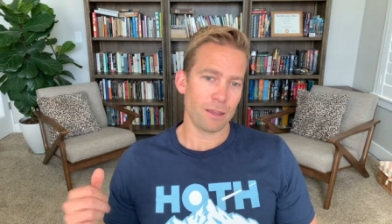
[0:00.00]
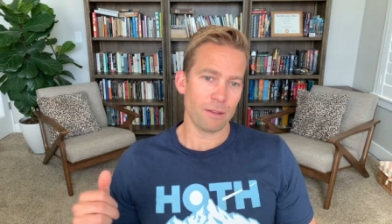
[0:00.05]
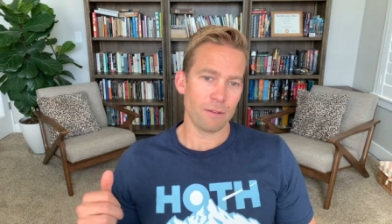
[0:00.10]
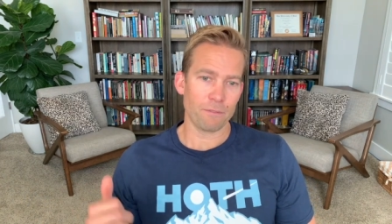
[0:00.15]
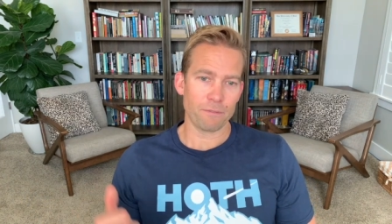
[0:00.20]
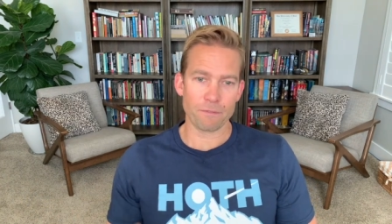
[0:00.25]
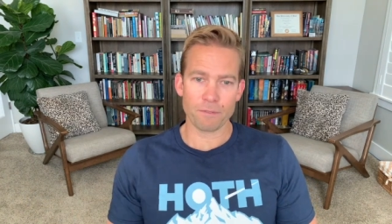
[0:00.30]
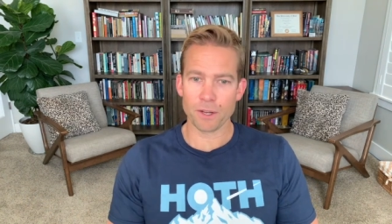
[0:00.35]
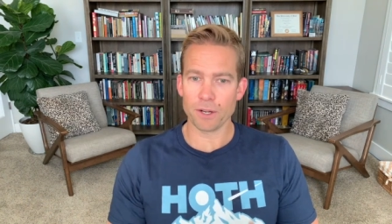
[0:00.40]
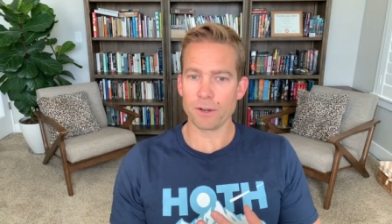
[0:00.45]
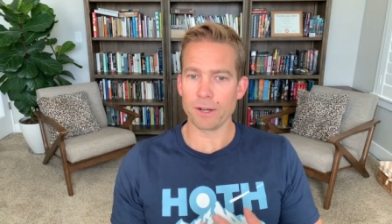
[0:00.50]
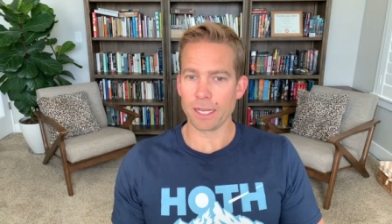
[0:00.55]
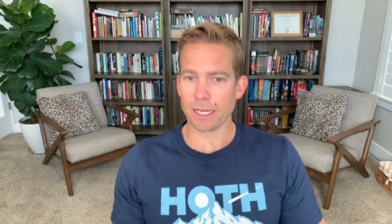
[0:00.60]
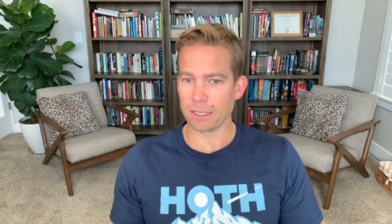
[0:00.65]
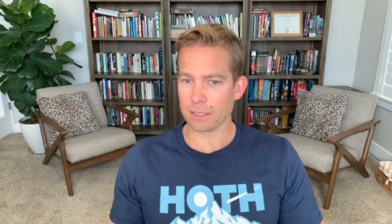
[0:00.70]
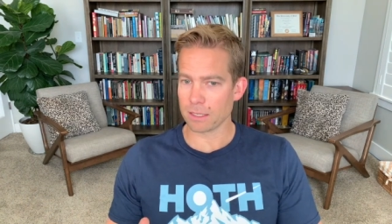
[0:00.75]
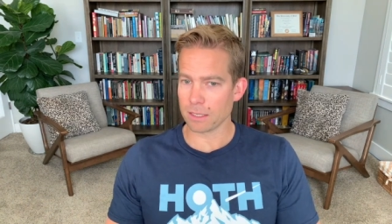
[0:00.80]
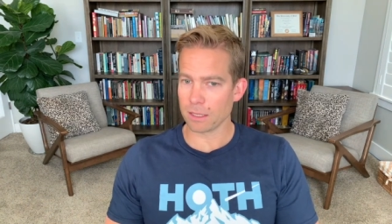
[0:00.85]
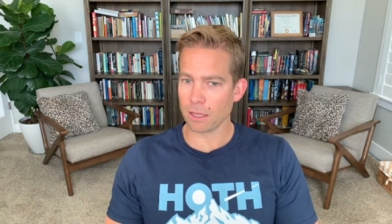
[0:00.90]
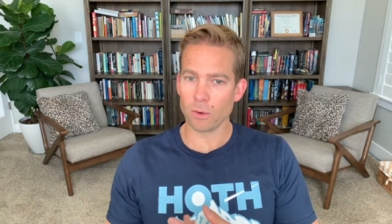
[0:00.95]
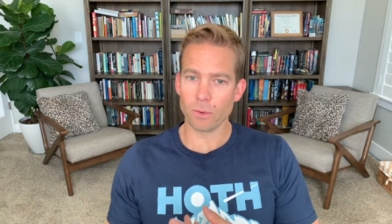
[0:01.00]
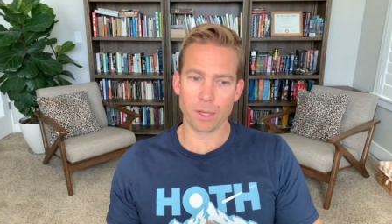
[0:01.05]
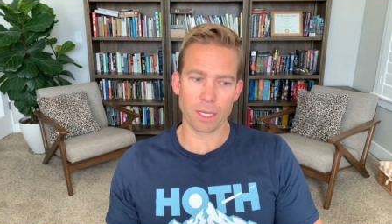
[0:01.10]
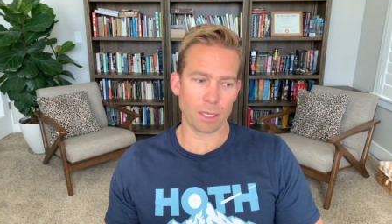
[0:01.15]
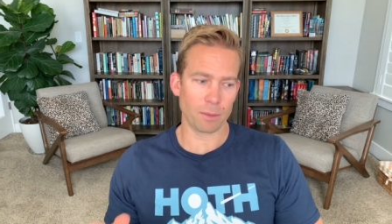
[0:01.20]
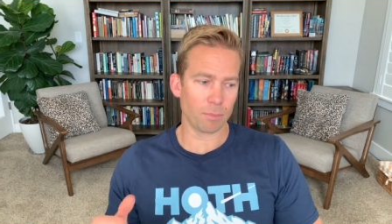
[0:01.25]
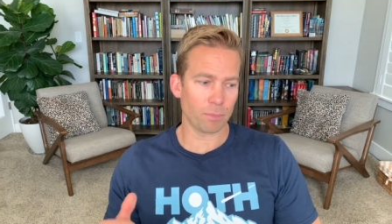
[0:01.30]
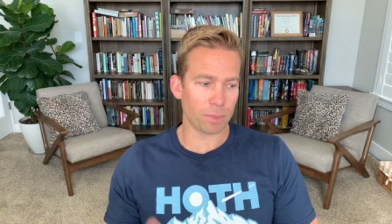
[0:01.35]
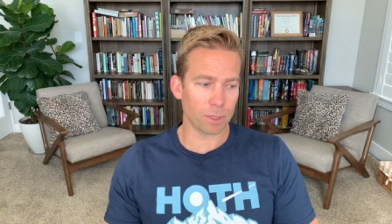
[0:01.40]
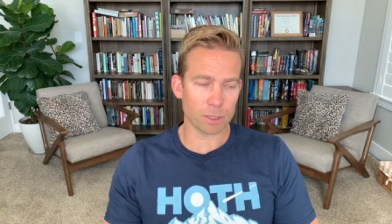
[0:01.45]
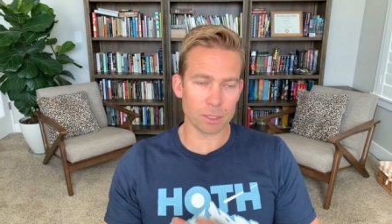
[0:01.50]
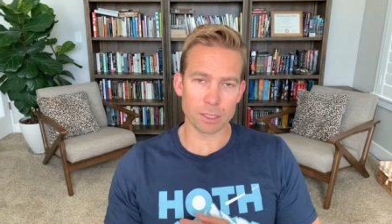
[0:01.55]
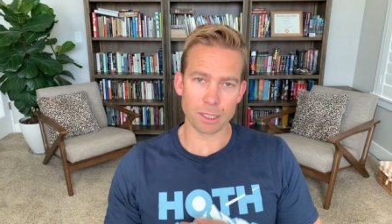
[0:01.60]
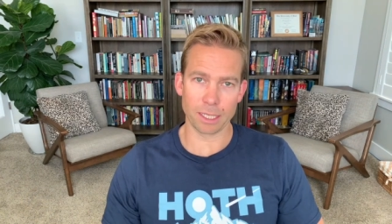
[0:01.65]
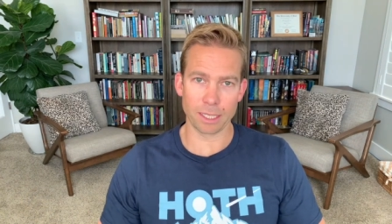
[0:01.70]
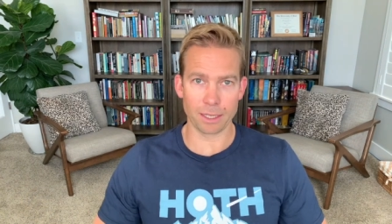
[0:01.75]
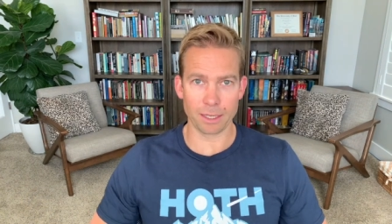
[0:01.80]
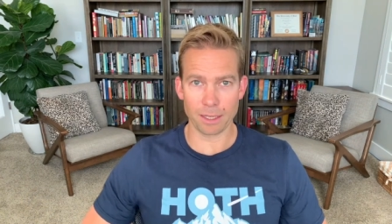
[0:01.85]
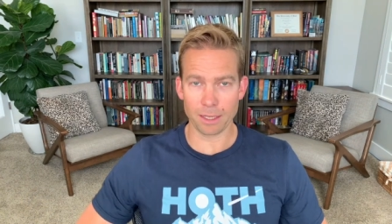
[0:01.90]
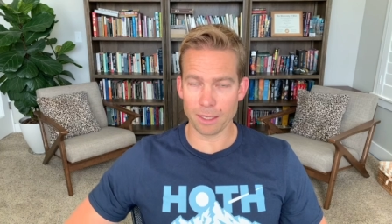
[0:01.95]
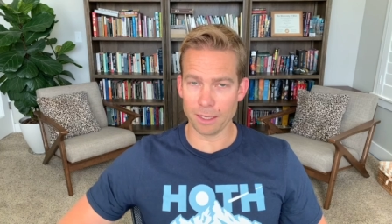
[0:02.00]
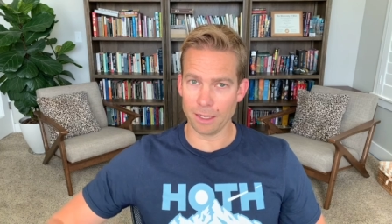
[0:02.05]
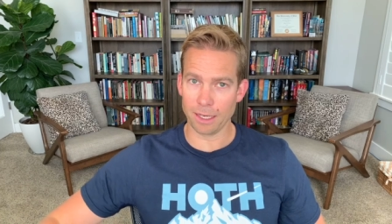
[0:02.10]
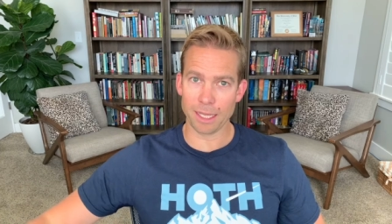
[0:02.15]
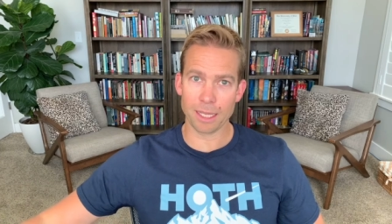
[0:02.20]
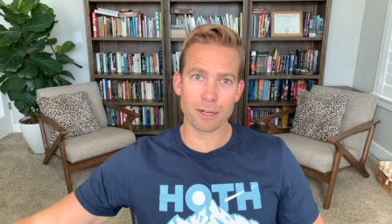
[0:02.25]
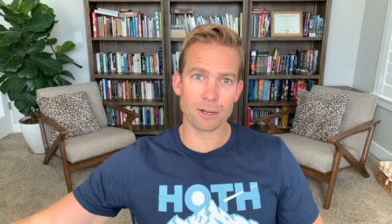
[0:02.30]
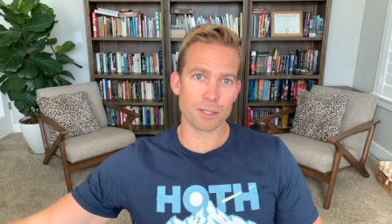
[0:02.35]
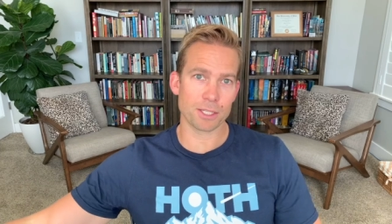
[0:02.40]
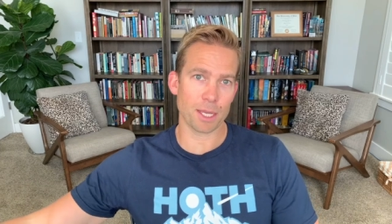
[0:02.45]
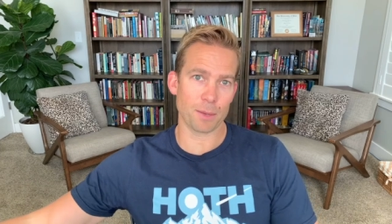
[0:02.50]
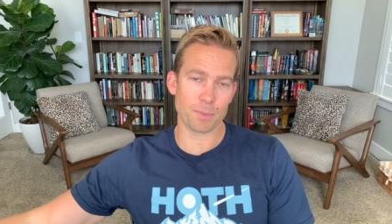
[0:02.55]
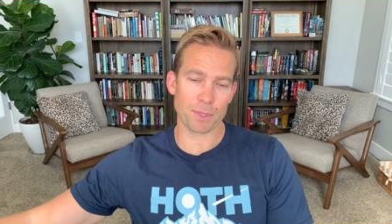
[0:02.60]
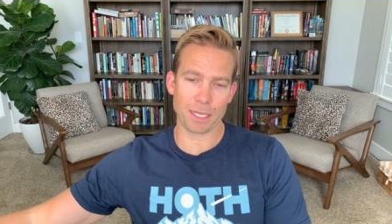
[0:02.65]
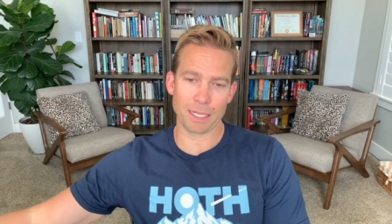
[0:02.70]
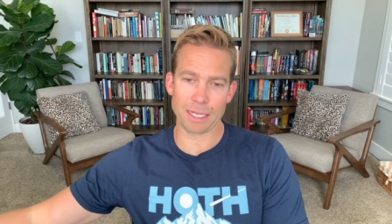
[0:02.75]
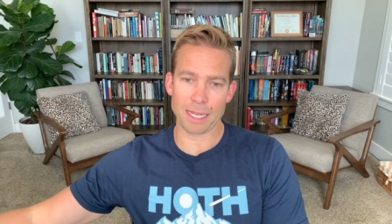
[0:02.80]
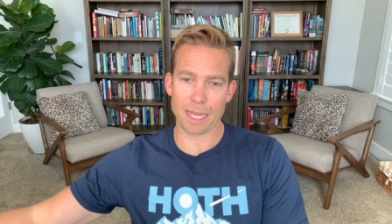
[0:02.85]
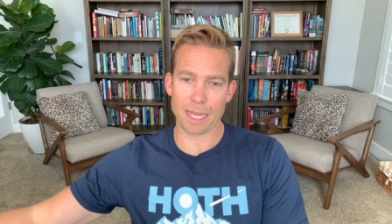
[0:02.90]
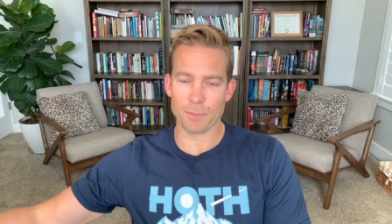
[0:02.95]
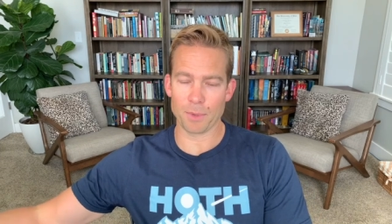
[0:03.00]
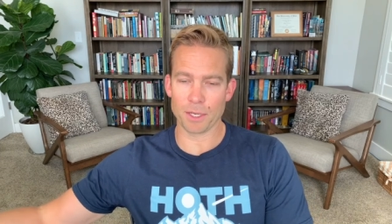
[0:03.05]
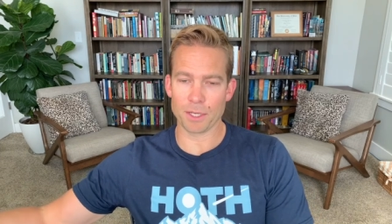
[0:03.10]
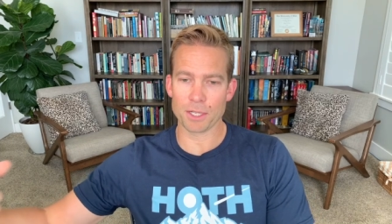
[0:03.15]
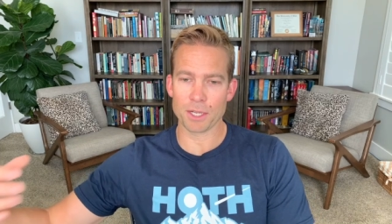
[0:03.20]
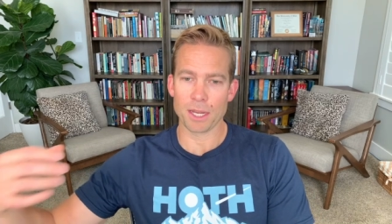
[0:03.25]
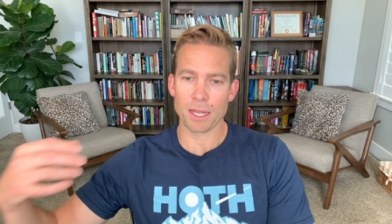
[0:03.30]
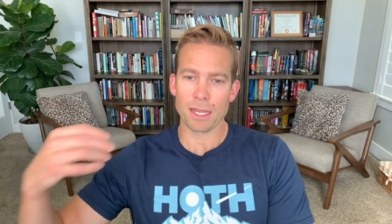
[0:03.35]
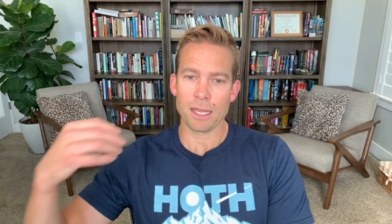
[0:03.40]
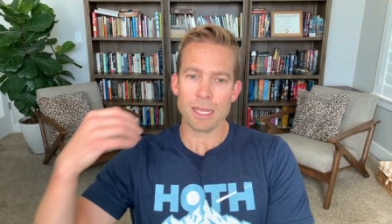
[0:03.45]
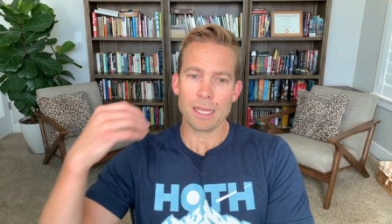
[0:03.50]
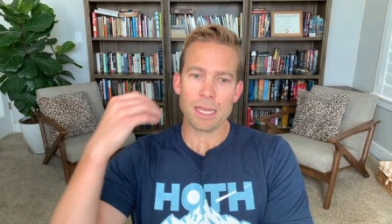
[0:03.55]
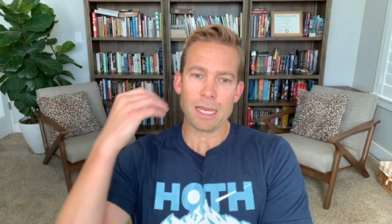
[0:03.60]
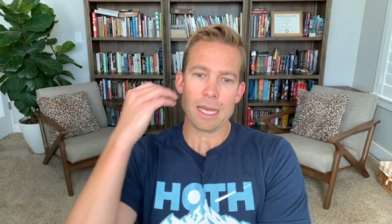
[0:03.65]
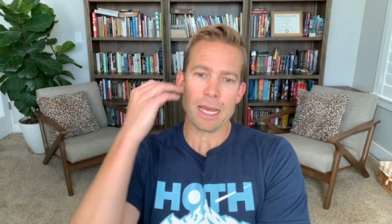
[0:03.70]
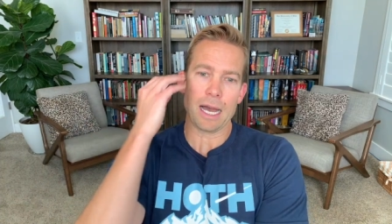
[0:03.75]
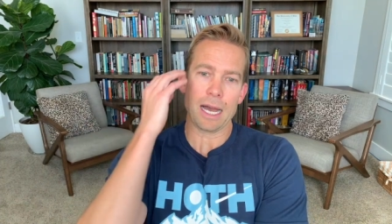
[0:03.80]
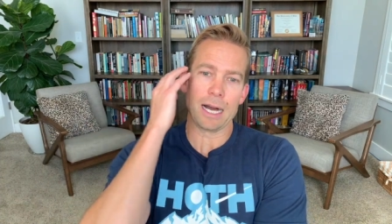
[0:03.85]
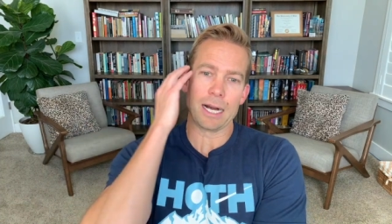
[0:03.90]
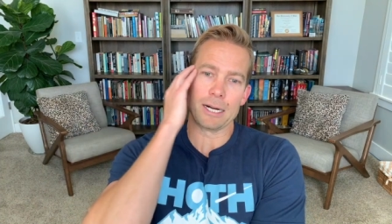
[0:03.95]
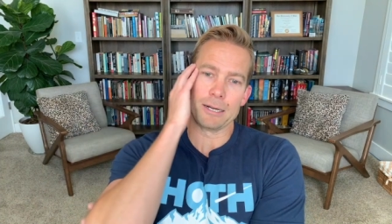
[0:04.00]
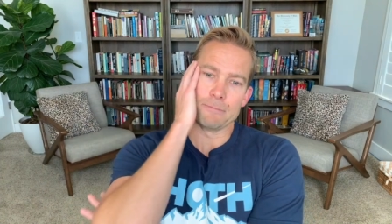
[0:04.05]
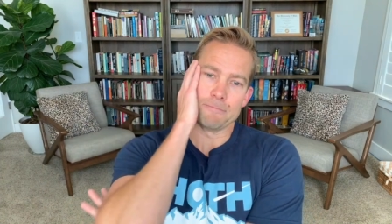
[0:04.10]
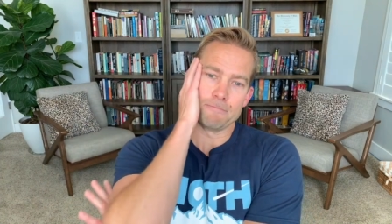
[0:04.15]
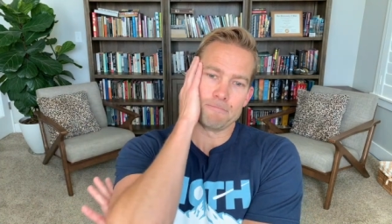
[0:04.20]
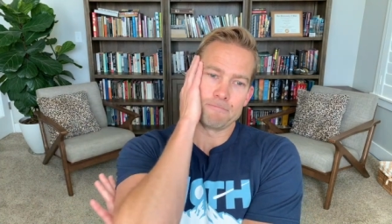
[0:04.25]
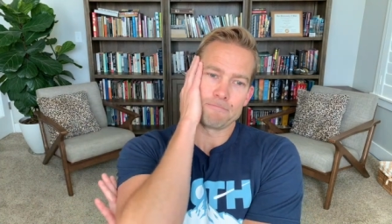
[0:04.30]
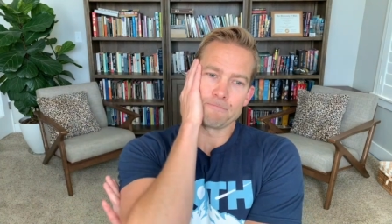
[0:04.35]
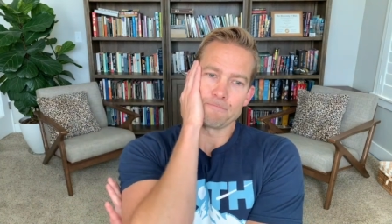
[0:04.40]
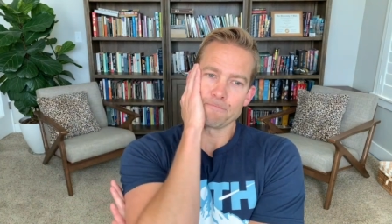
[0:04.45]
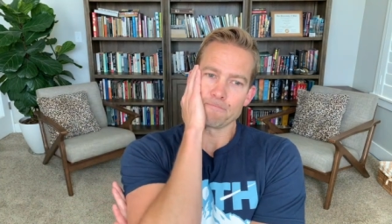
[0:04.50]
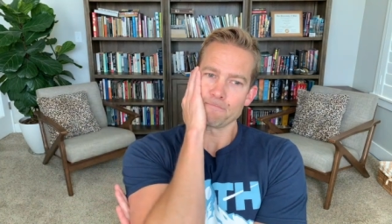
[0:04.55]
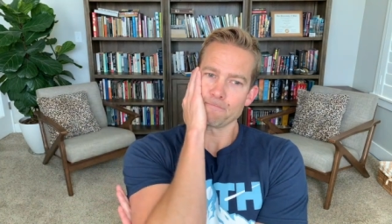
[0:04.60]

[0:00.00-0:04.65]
fearing, slowing, pulling, and intercepting damage. Dang.